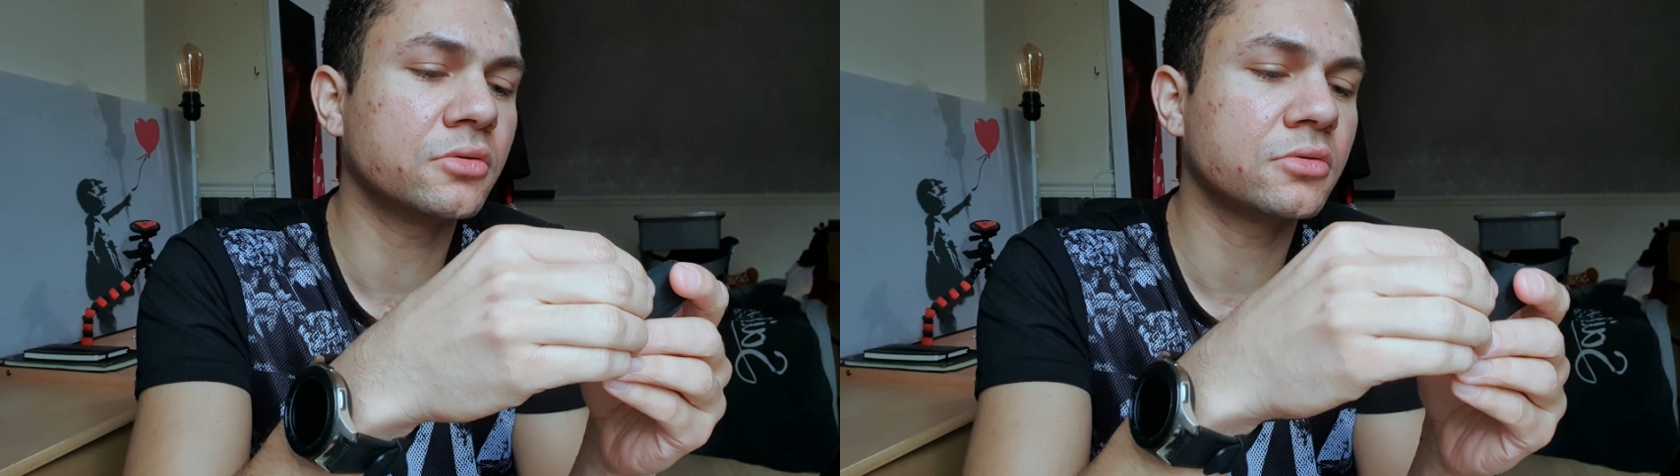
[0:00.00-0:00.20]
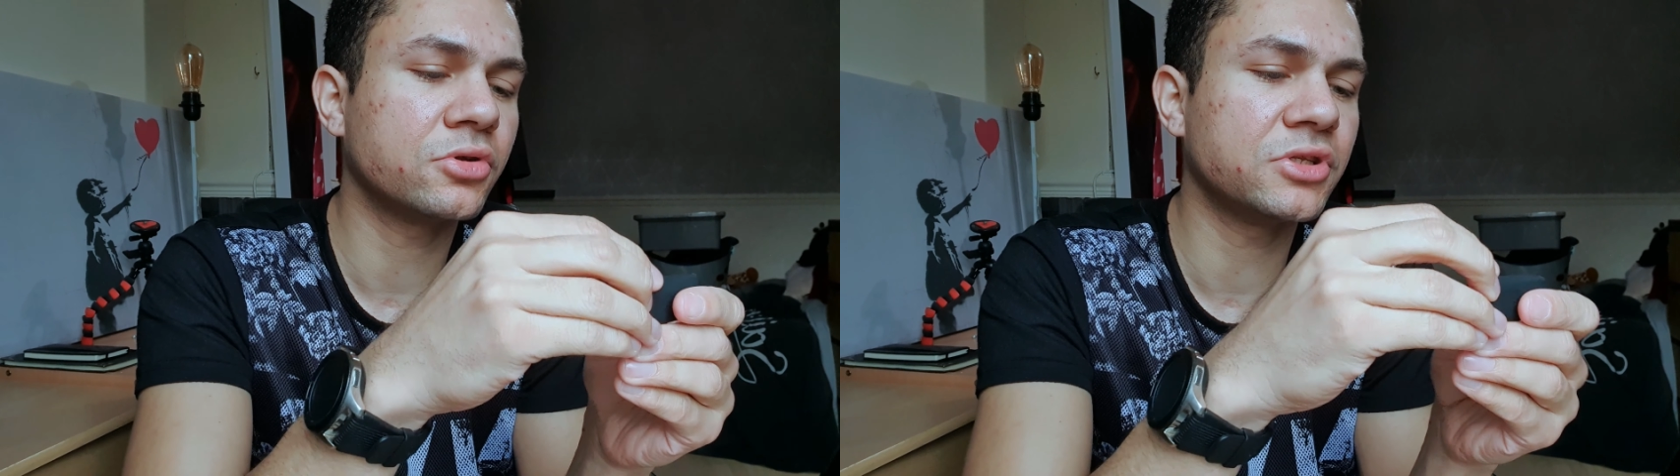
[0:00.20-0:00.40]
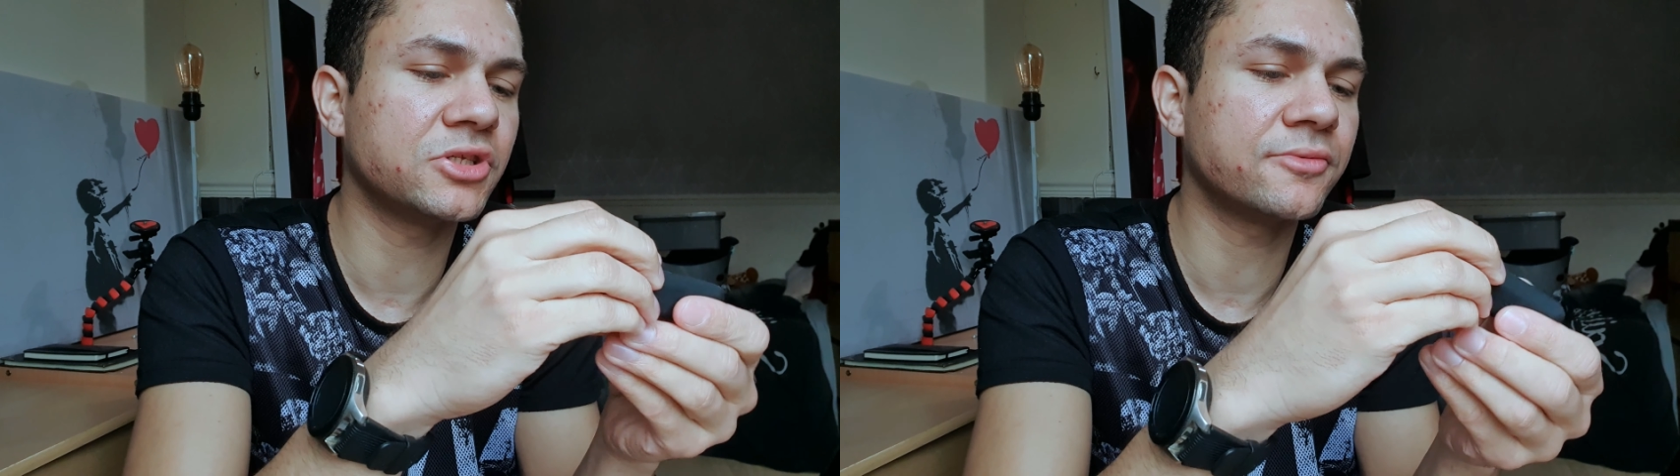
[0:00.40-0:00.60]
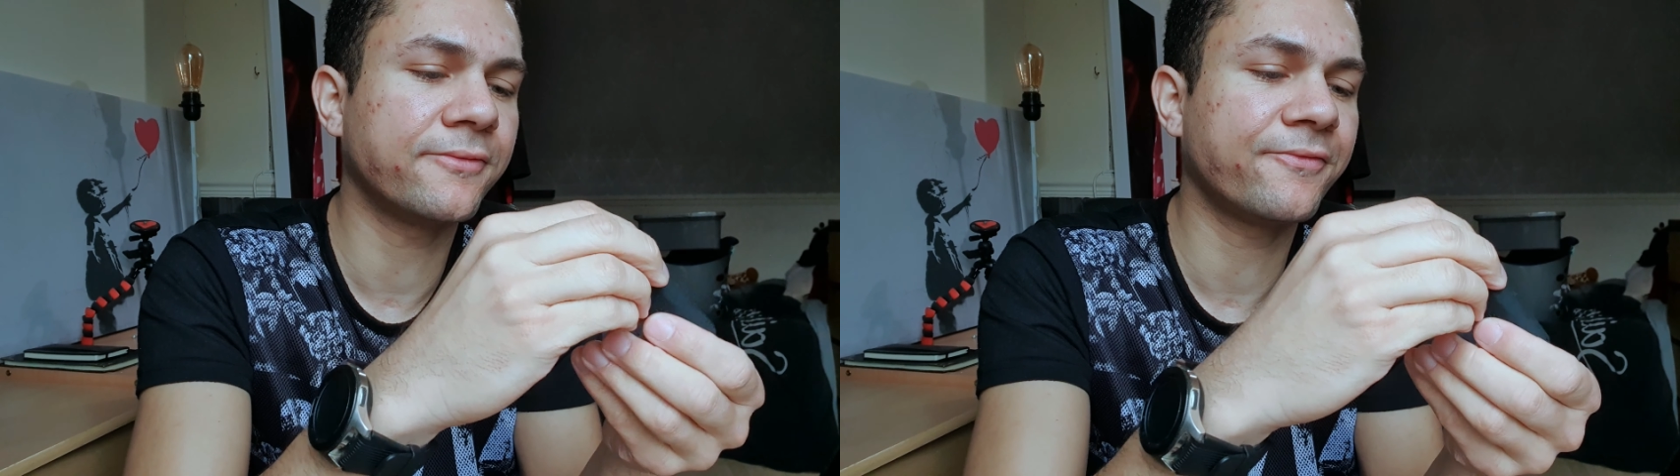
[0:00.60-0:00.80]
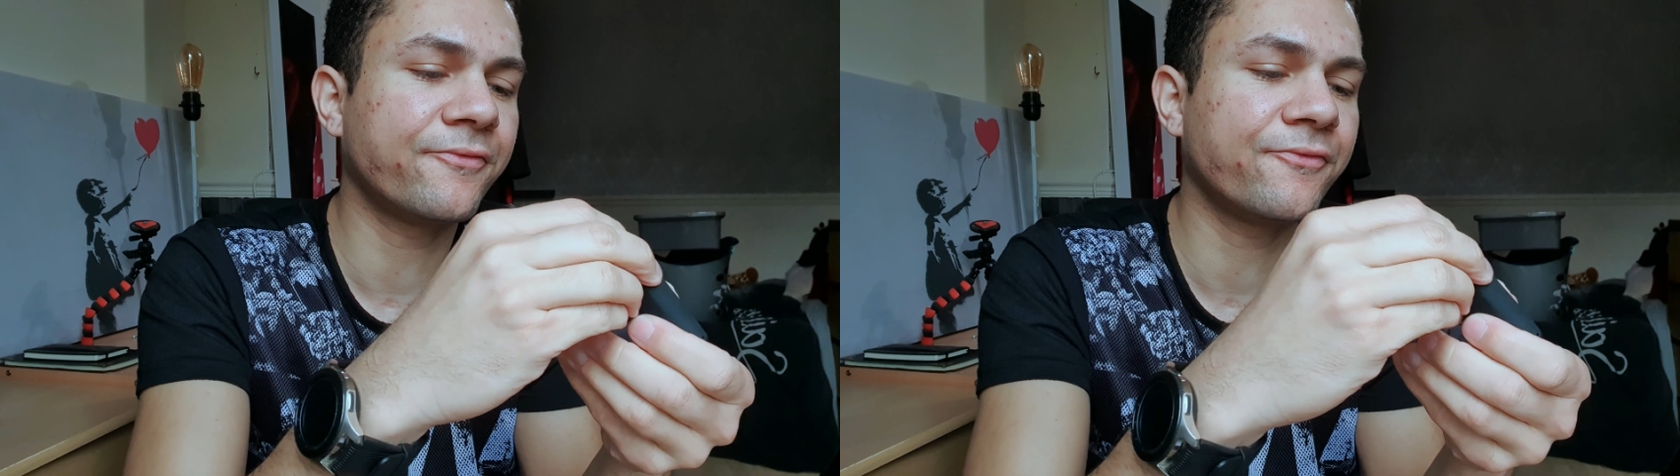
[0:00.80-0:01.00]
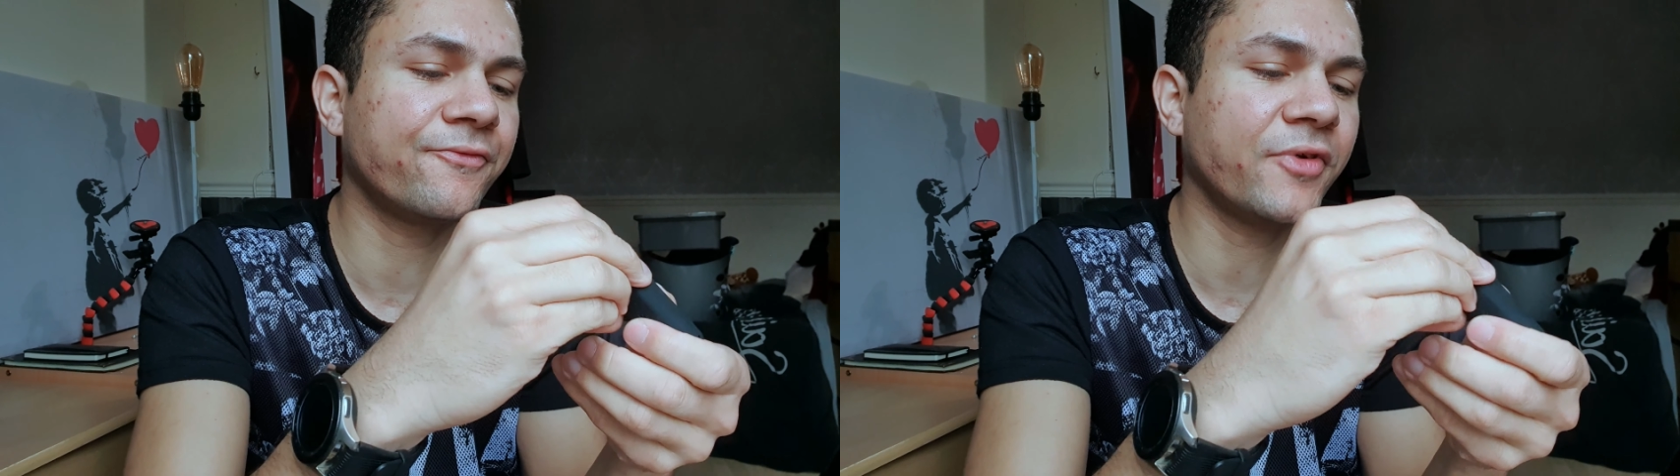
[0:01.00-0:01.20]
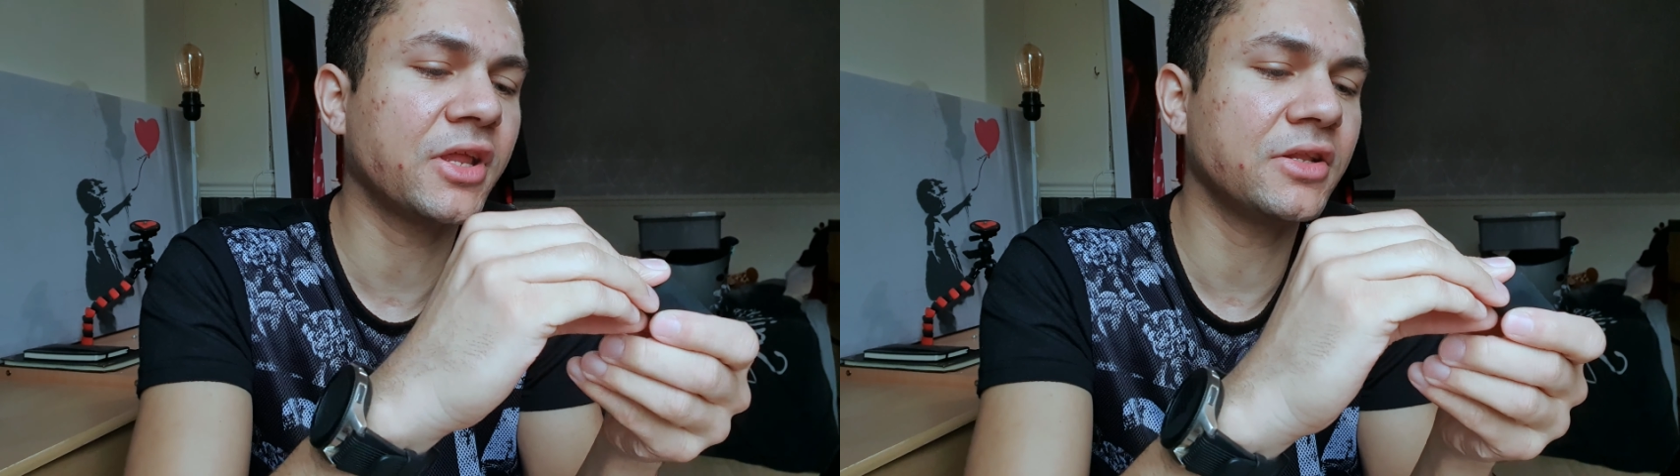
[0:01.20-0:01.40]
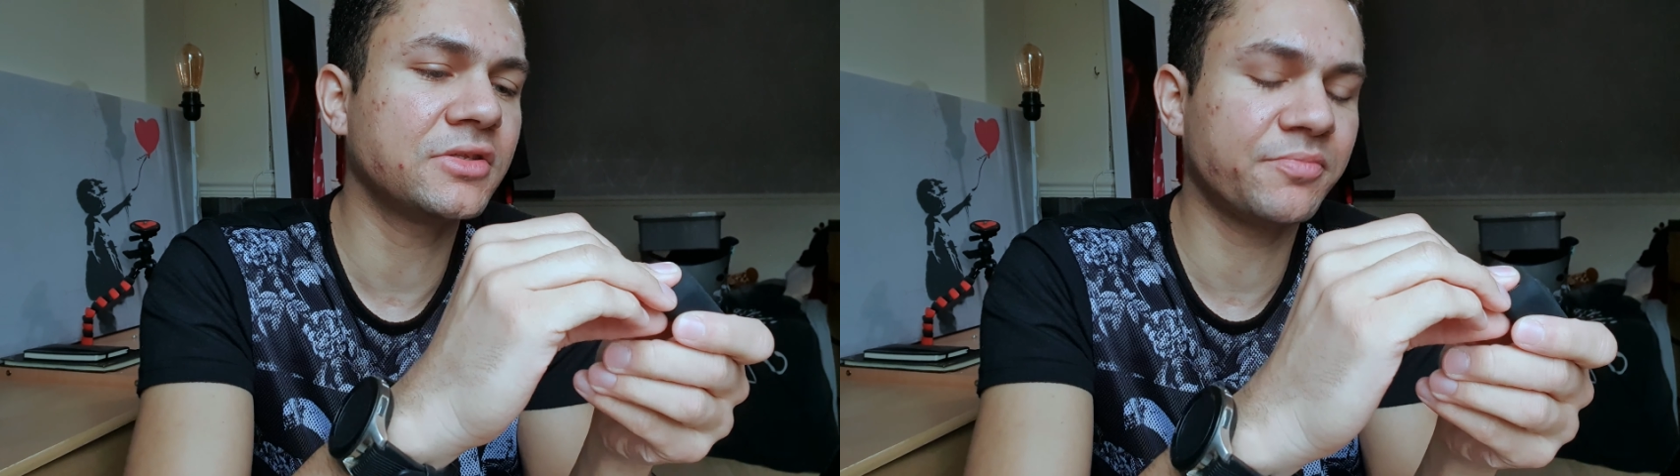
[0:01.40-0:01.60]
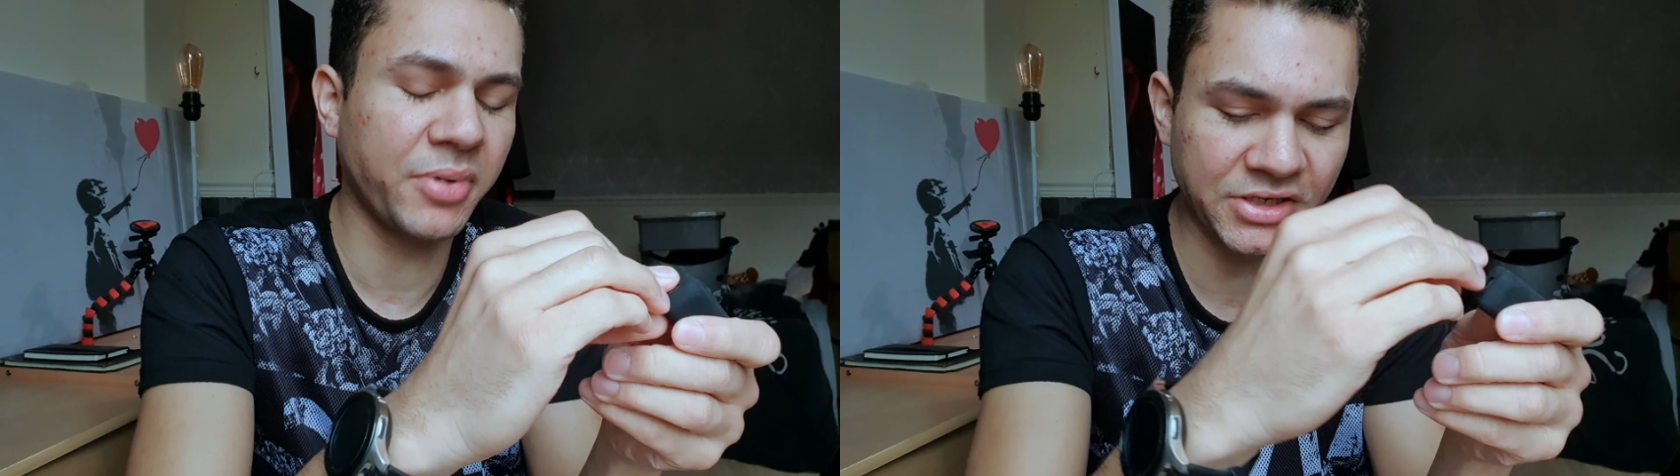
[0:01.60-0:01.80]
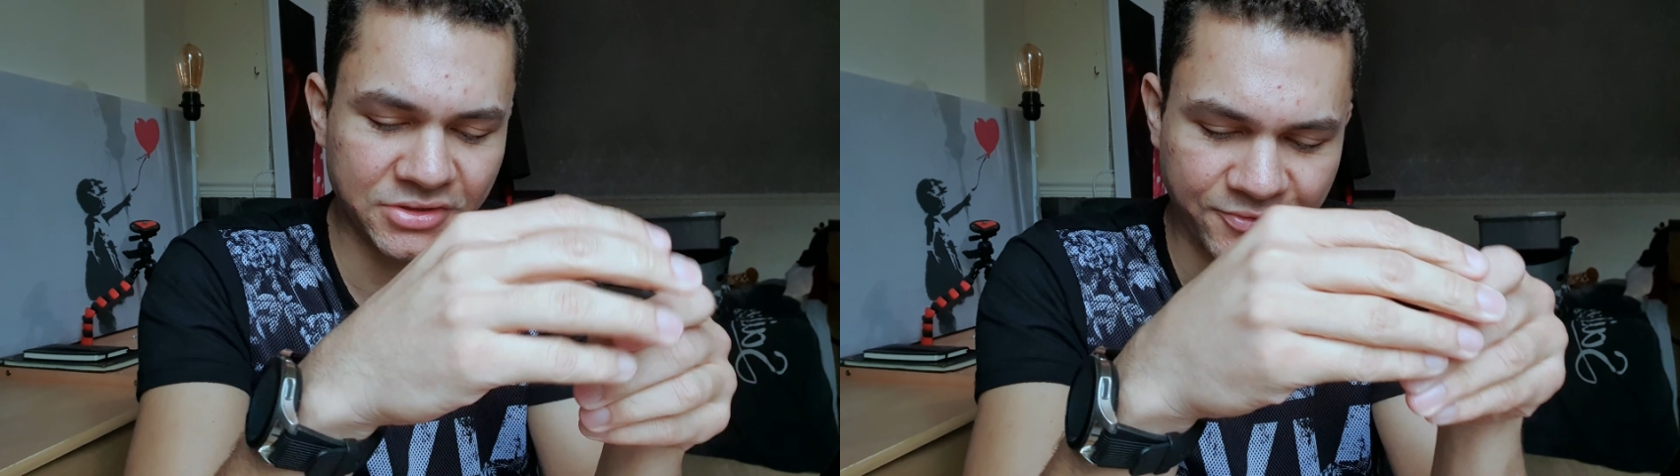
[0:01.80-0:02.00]
You're going to need some freaking
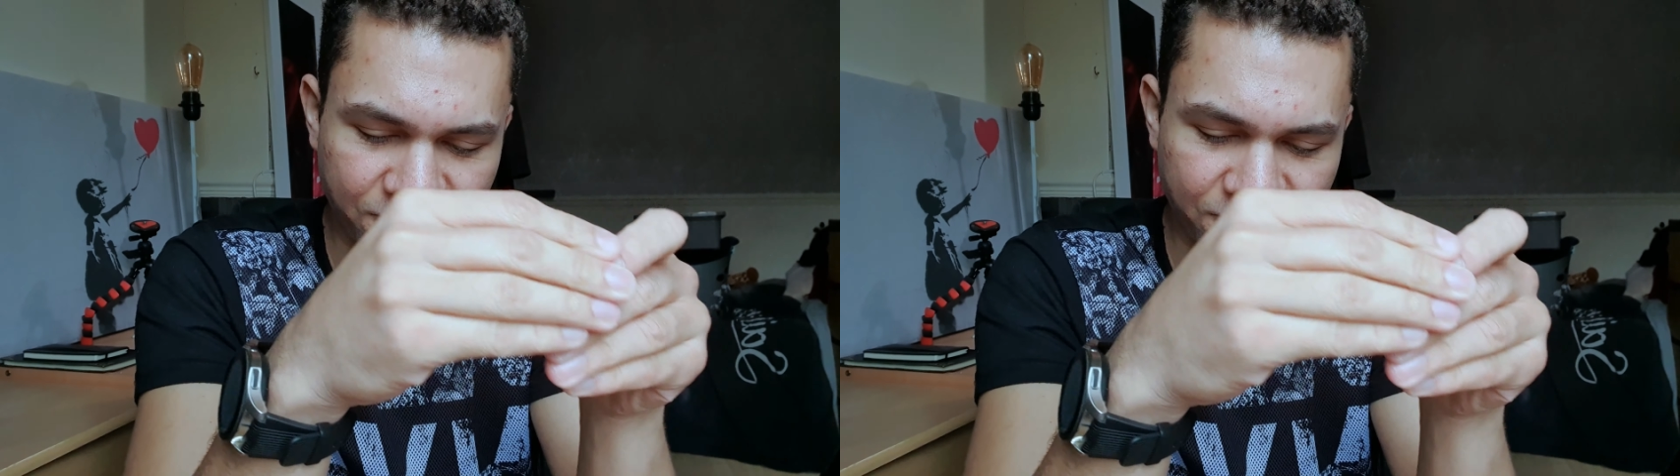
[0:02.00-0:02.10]
patience for